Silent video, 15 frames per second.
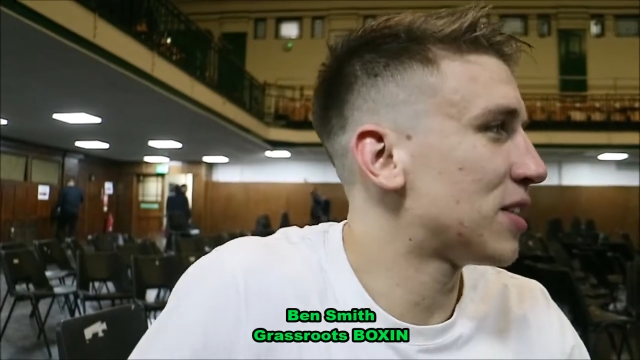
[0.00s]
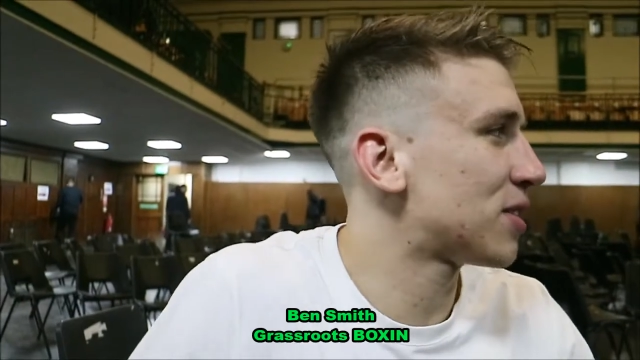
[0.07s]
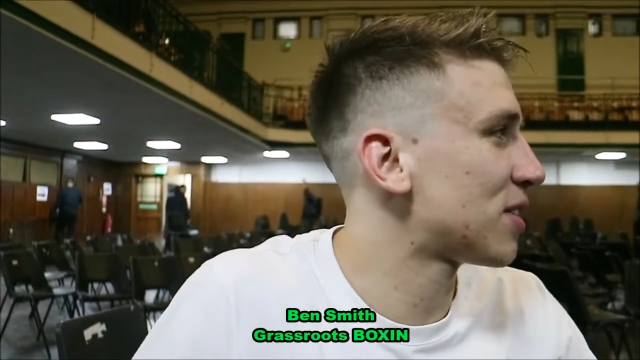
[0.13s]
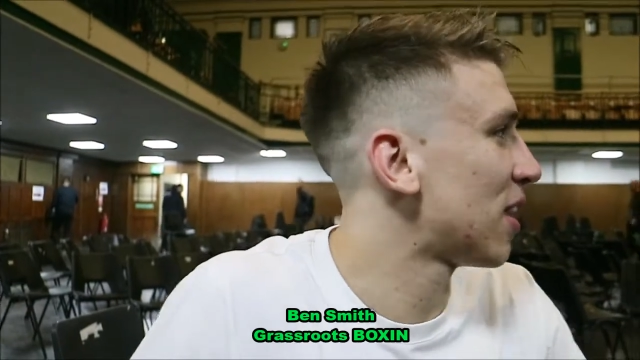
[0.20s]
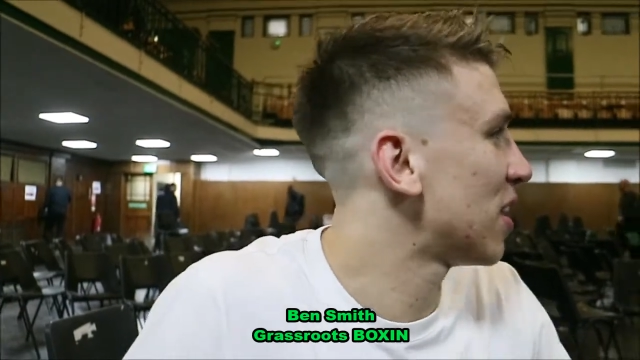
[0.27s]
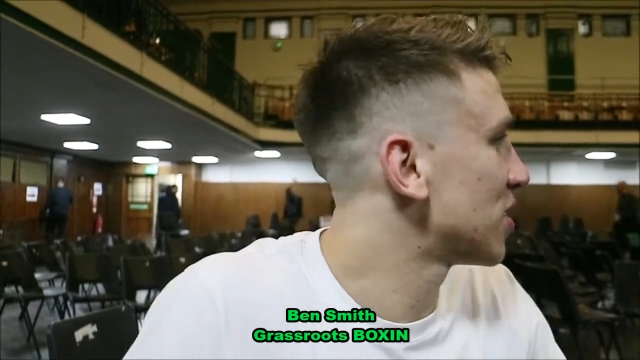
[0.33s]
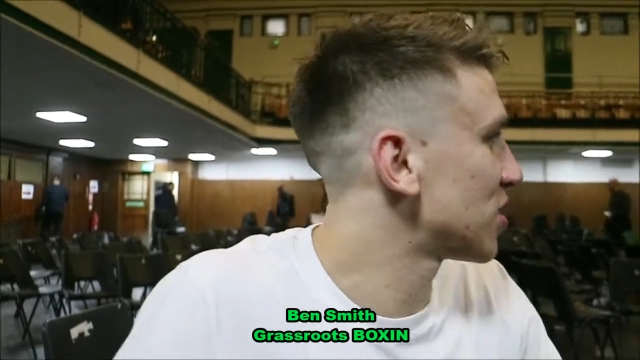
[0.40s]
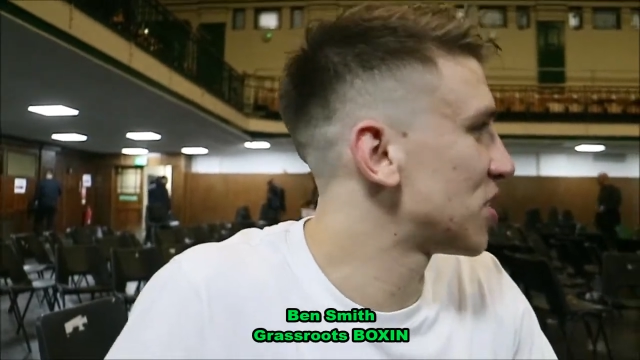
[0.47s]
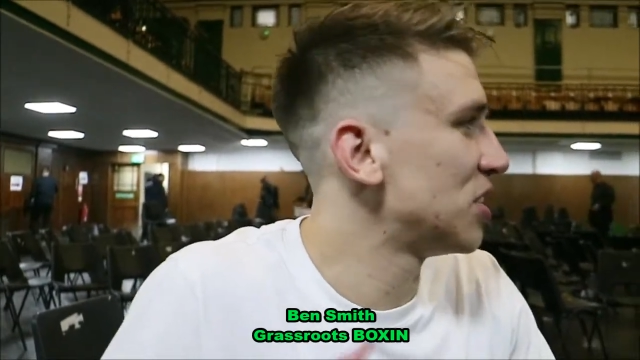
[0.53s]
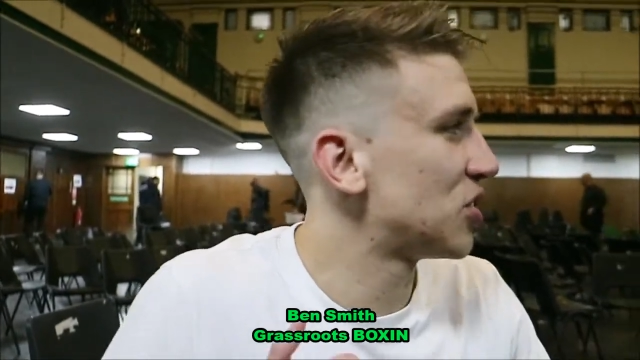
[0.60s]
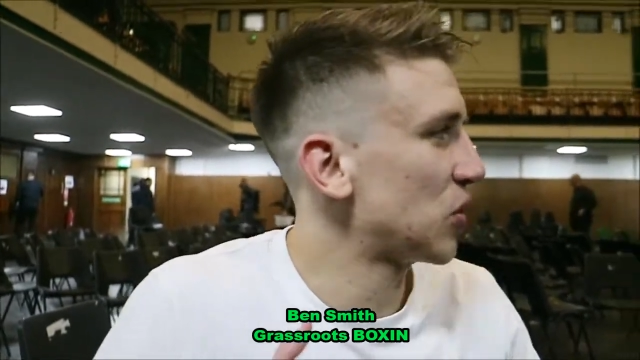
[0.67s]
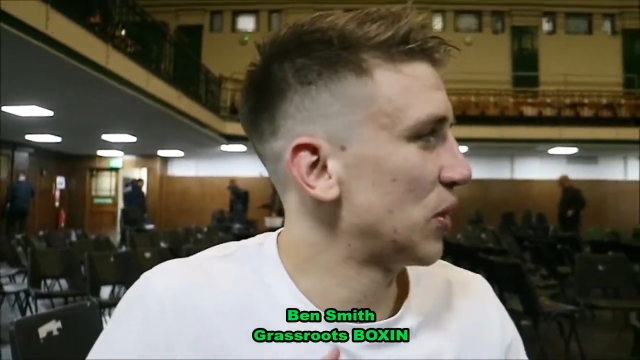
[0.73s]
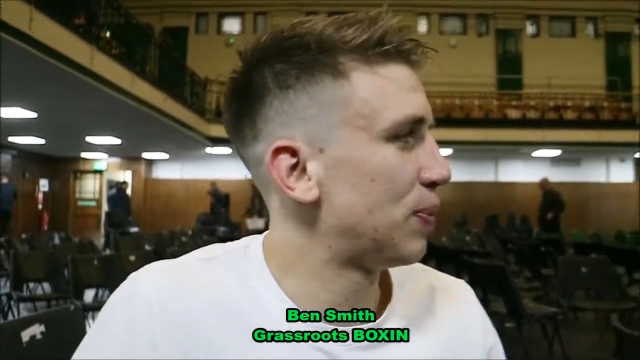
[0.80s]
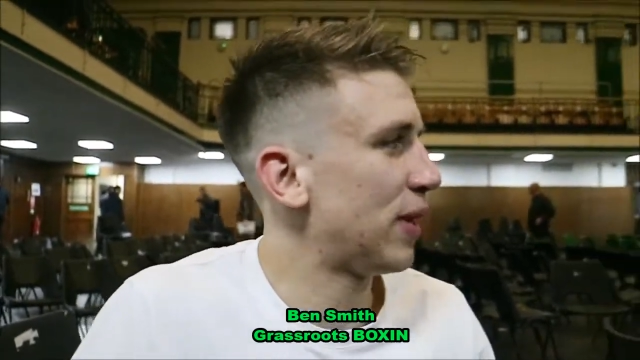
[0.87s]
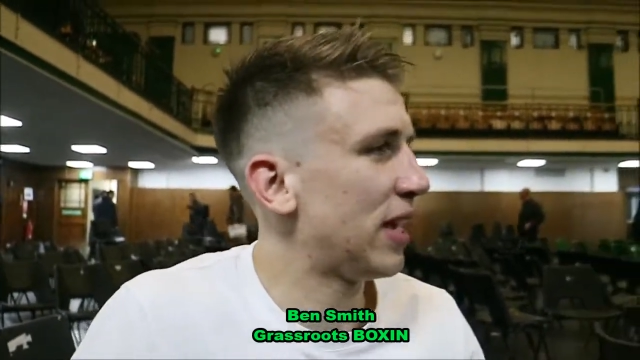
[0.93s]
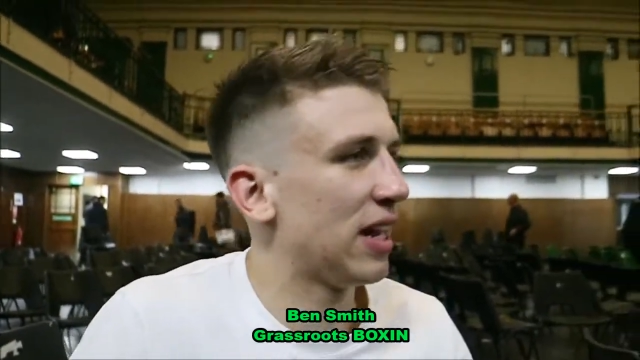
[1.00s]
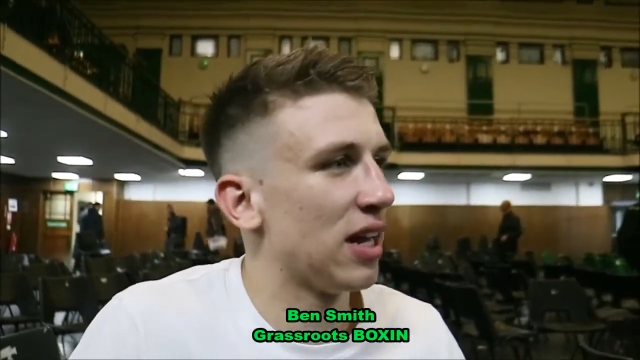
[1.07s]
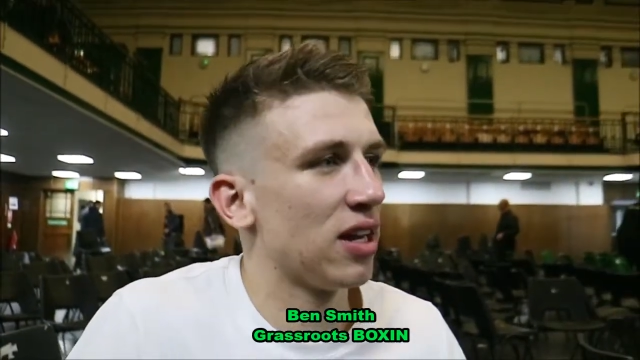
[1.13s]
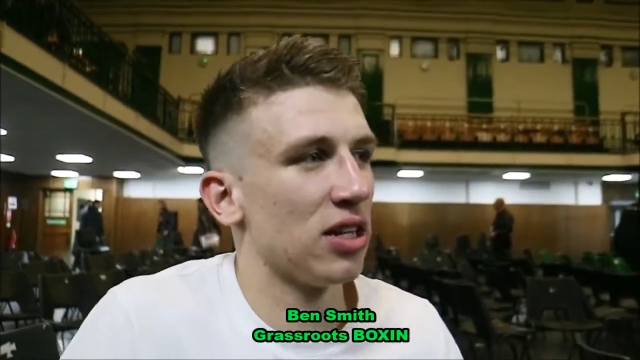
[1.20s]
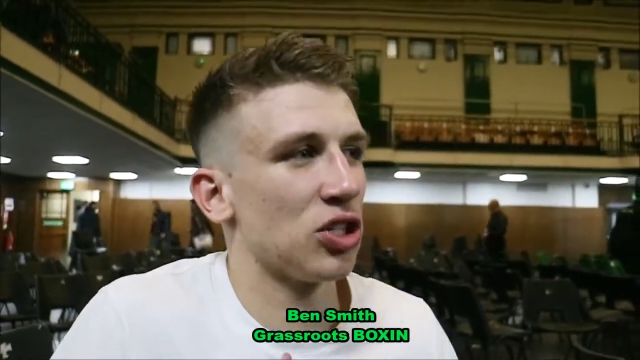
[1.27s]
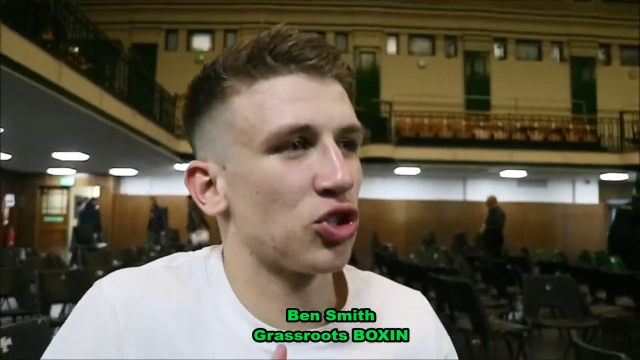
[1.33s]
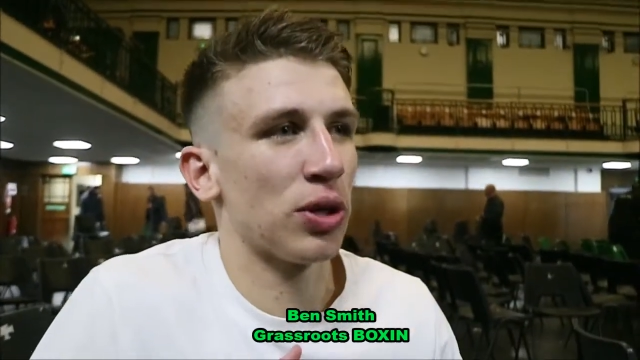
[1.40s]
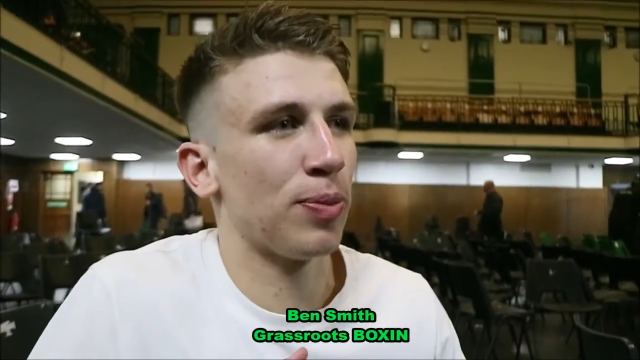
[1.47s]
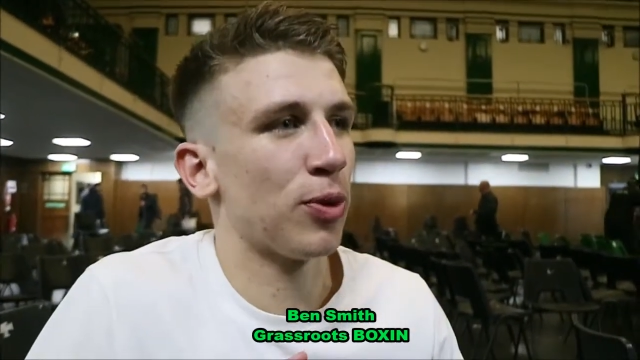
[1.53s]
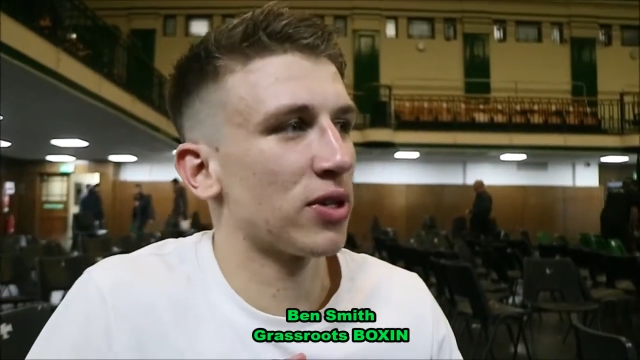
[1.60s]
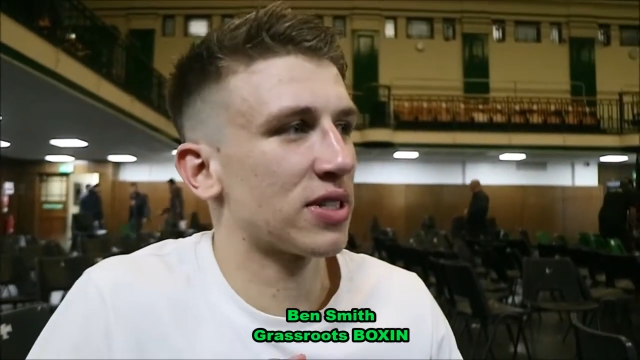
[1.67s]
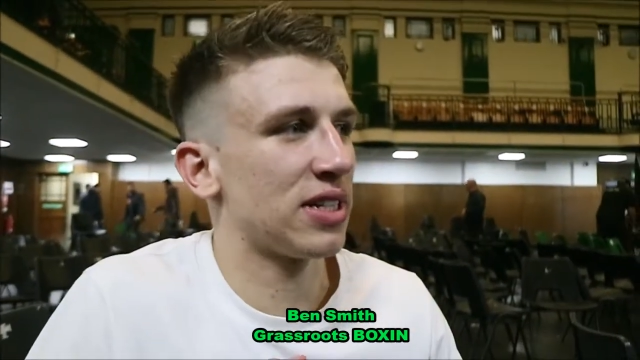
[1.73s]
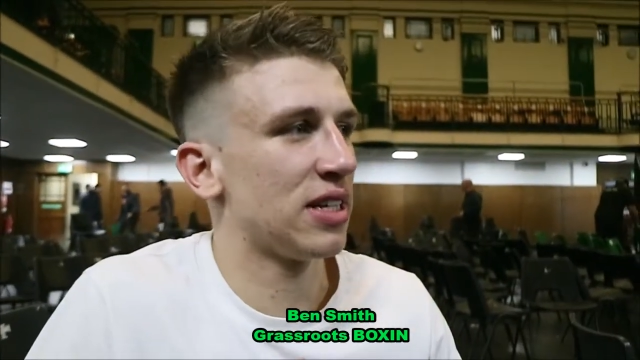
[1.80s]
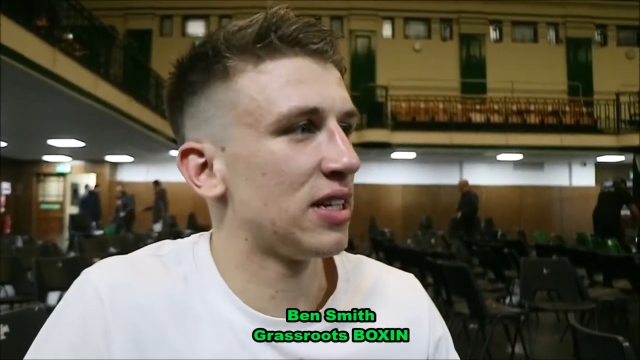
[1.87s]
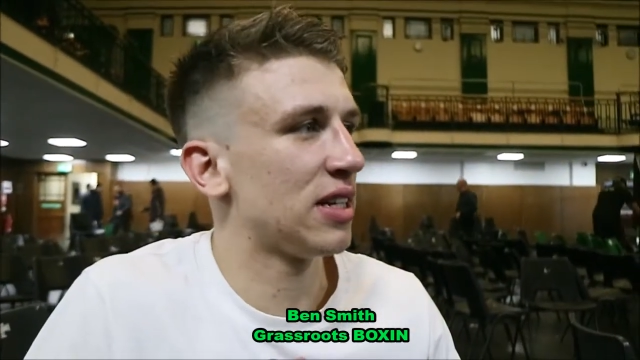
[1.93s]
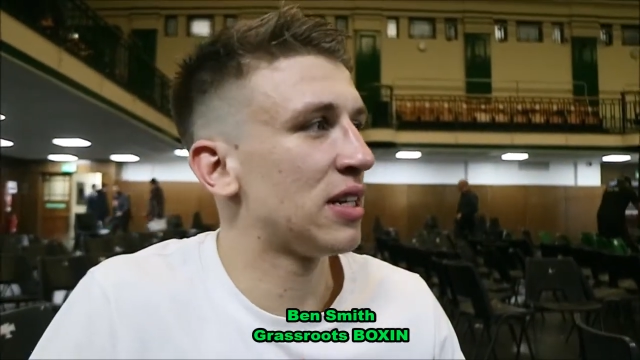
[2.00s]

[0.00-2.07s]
just enjoy being here. I enjoy boxing.